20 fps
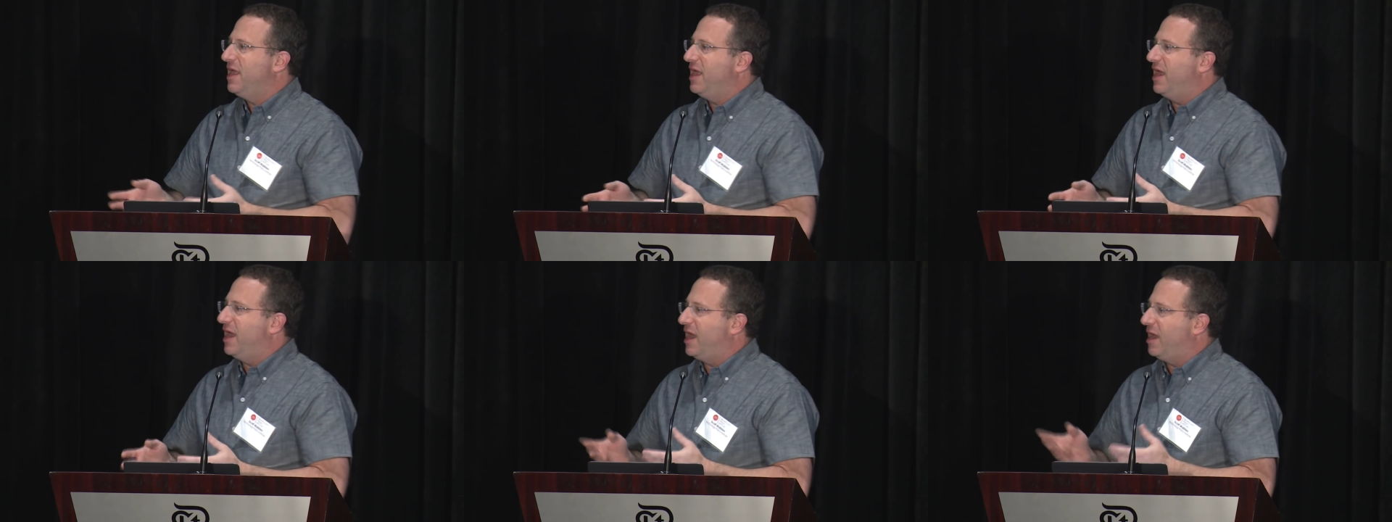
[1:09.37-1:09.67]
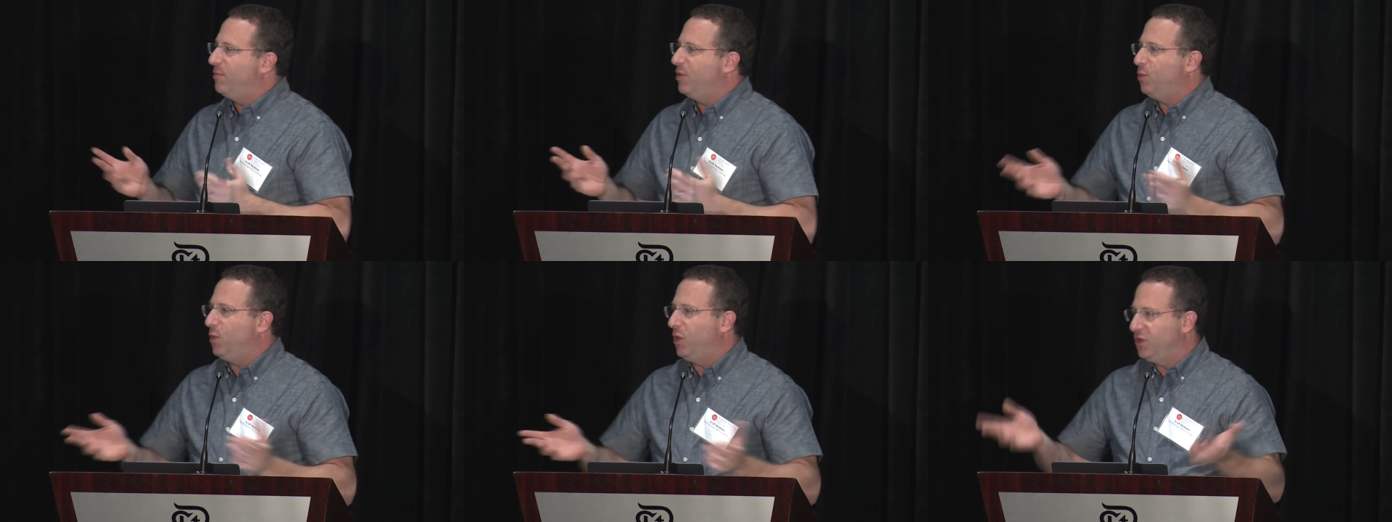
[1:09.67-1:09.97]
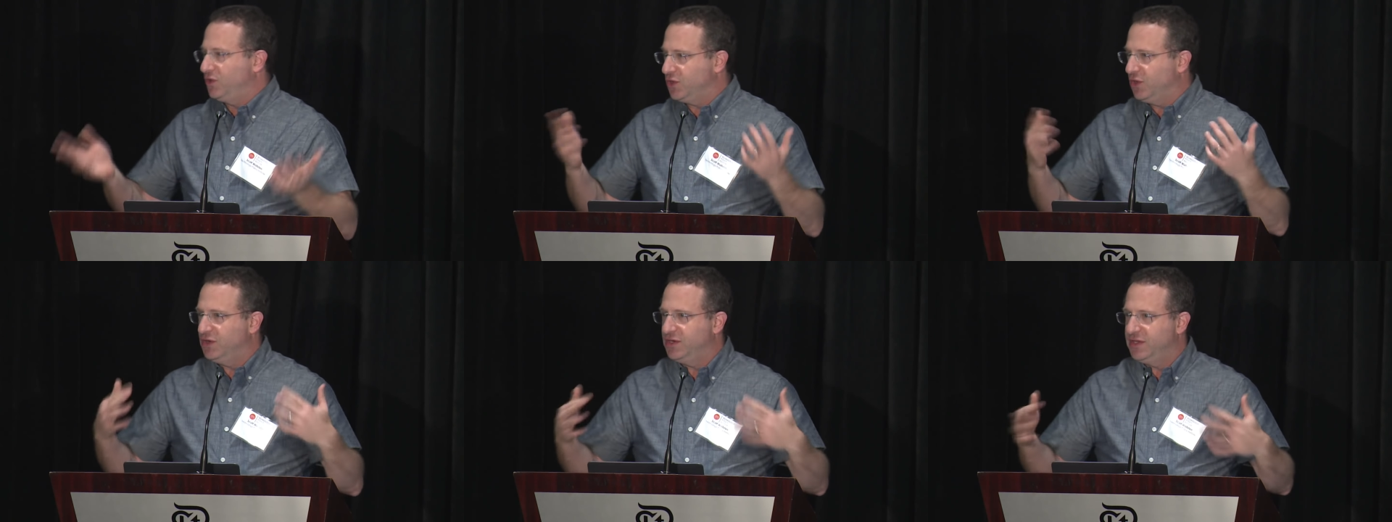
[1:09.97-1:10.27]
but we'll
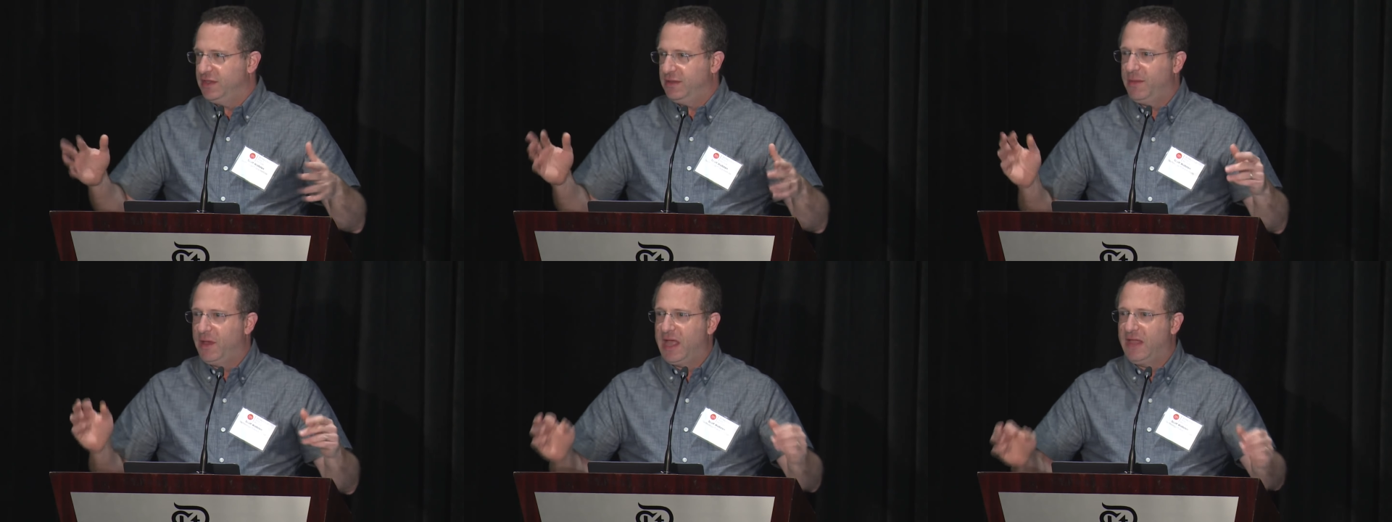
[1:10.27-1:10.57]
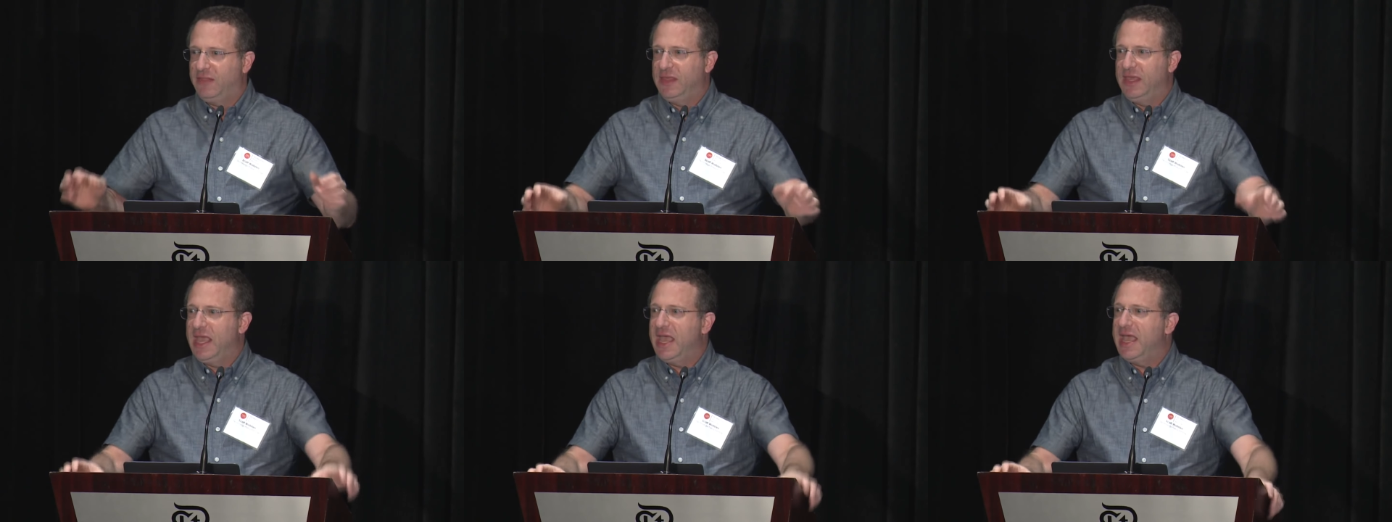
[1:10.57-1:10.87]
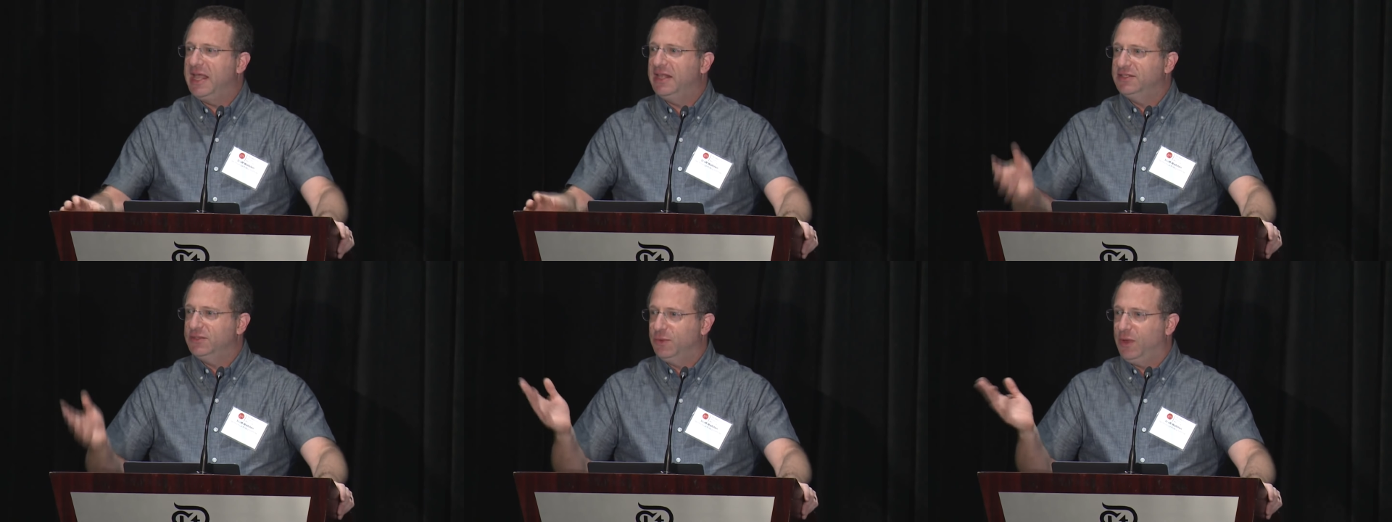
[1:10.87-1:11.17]
turn to them at the
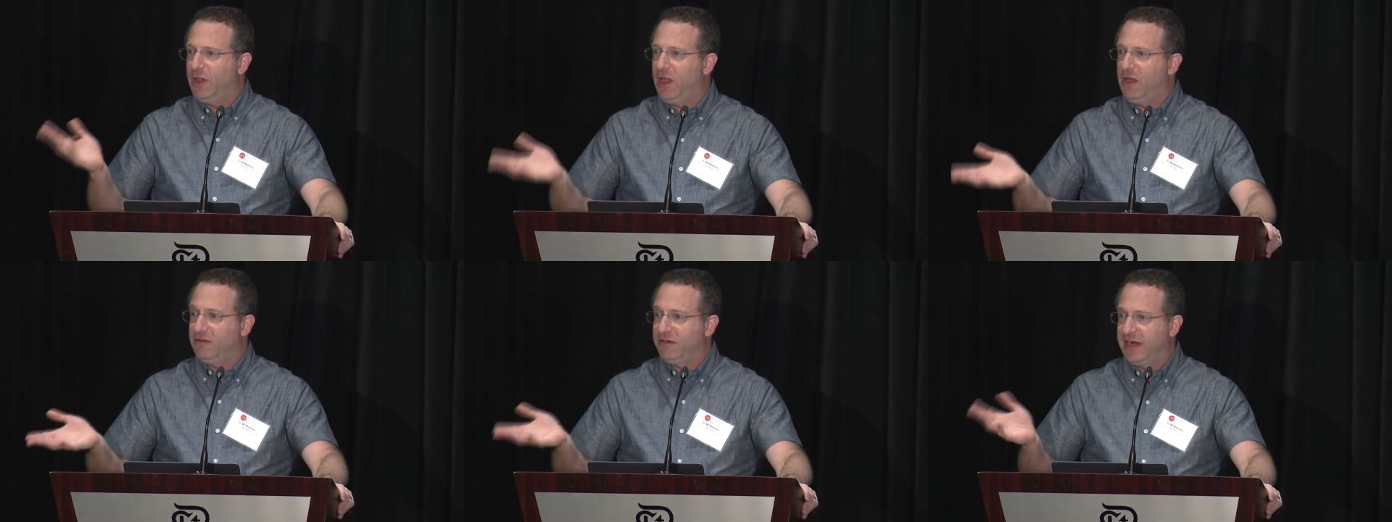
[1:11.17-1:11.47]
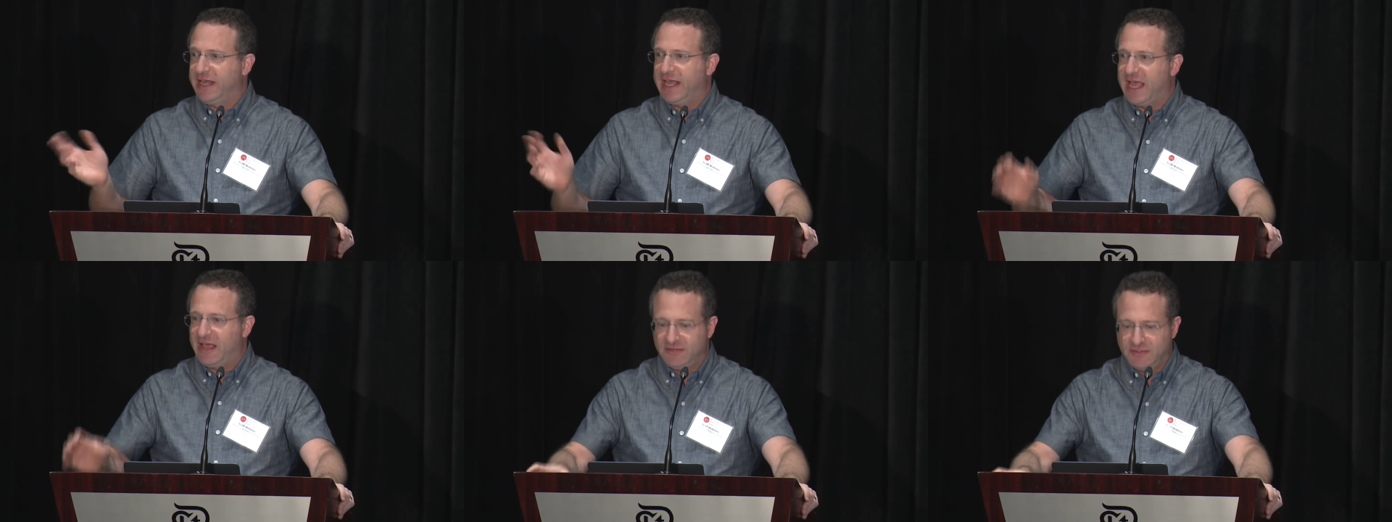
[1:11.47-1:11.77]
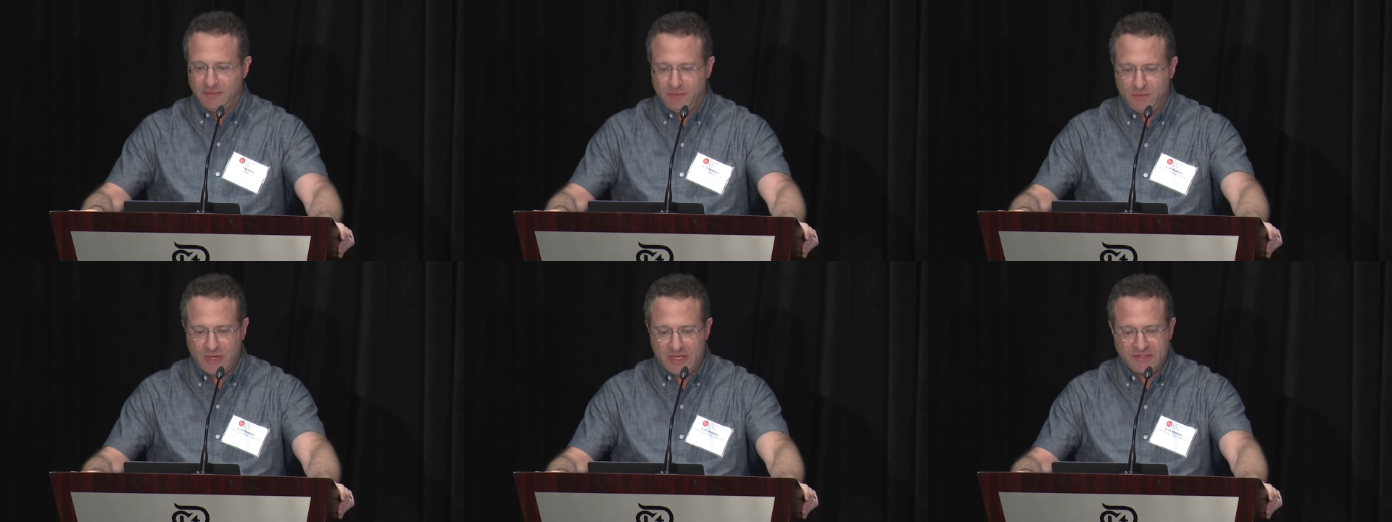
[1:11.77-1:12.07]
end, so we'll already have
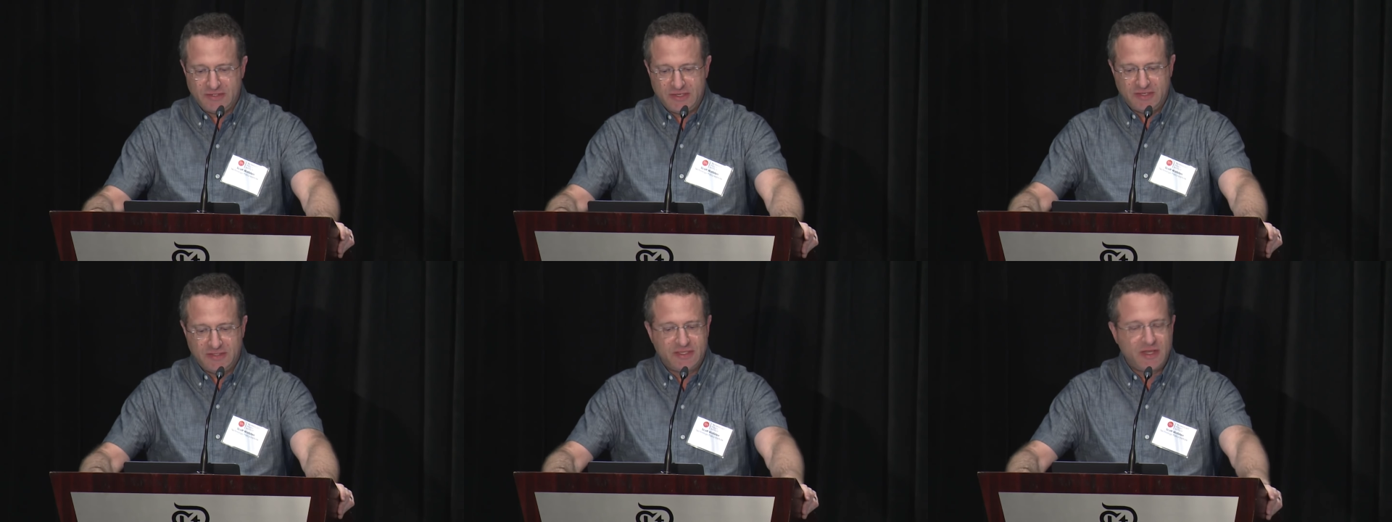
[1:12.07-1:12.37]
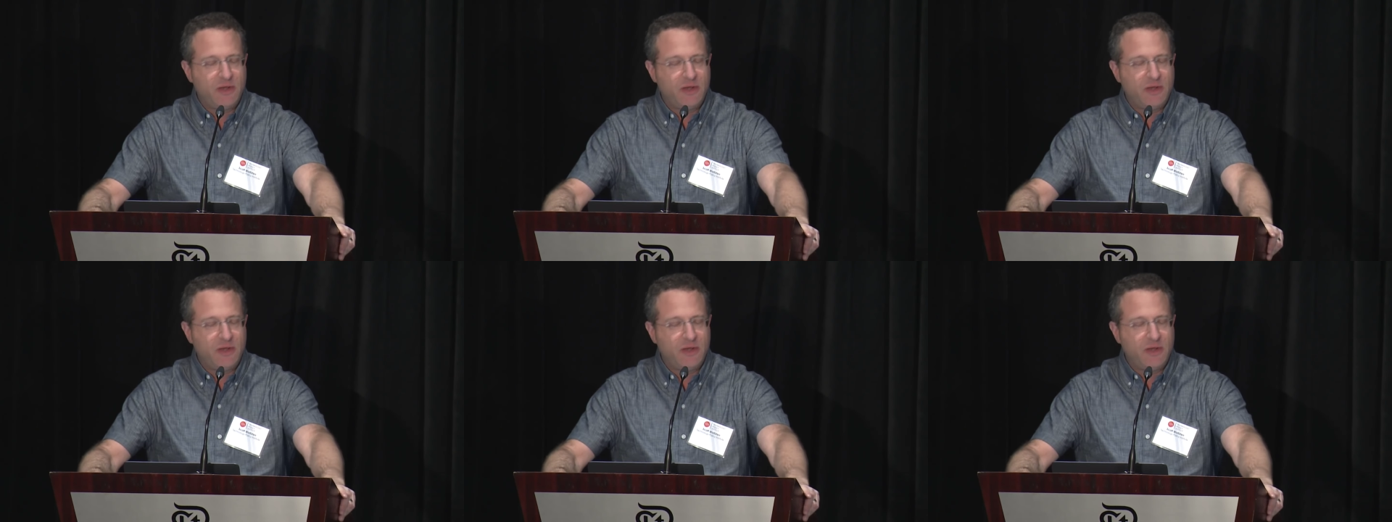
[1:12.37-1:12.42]
some questions.